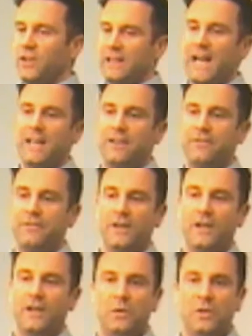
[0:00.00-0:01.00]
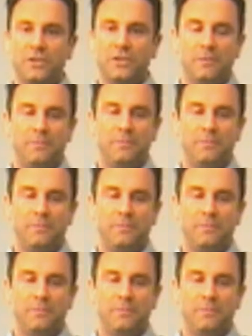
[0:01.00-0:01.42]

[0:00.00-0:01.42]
your life will also be